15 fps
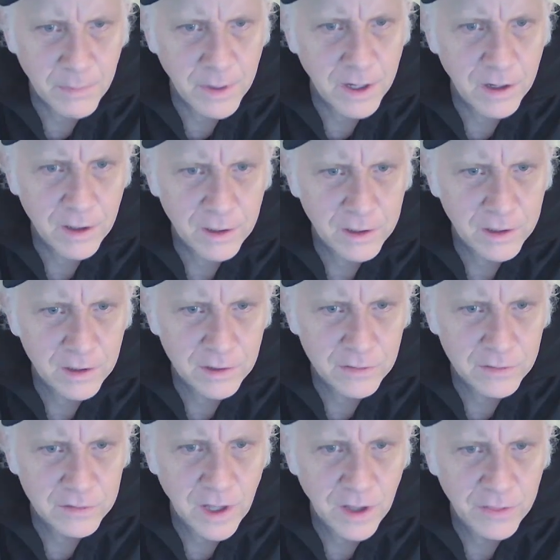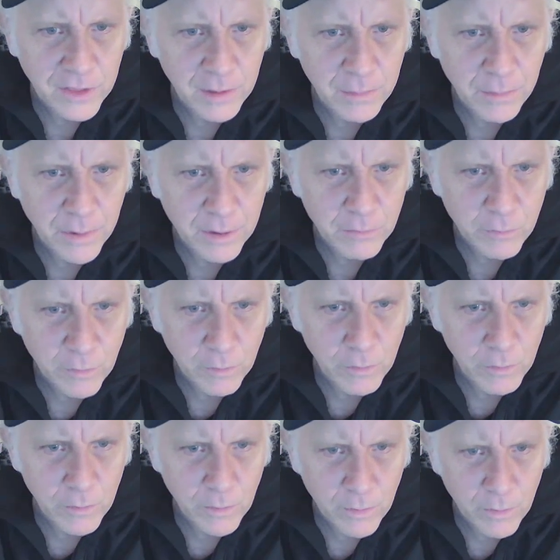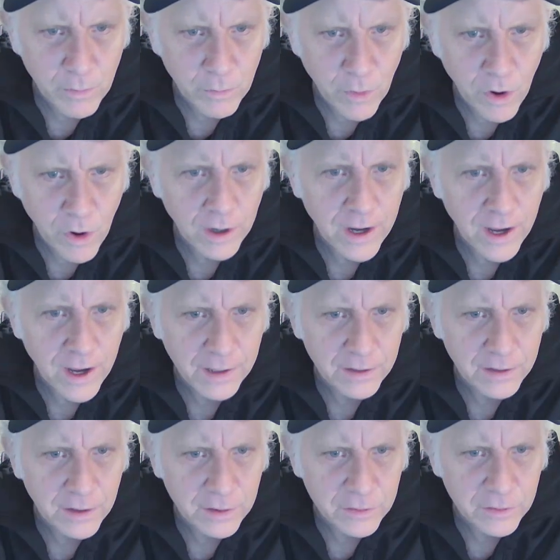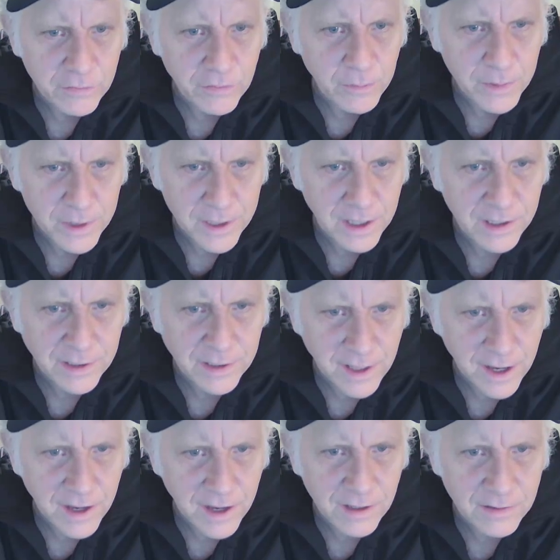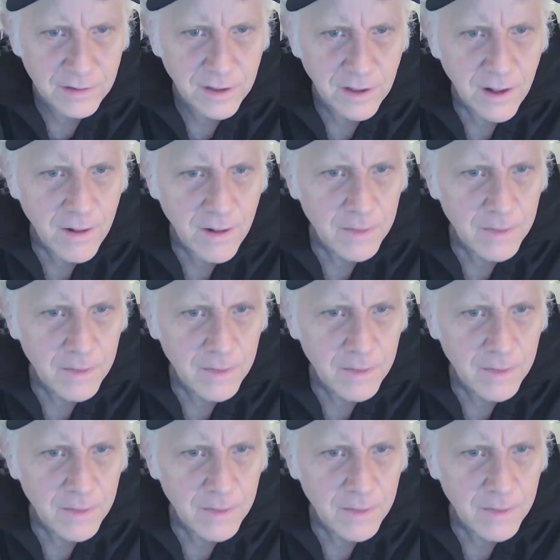that America is nothing but wrongheadedness from beginning to end.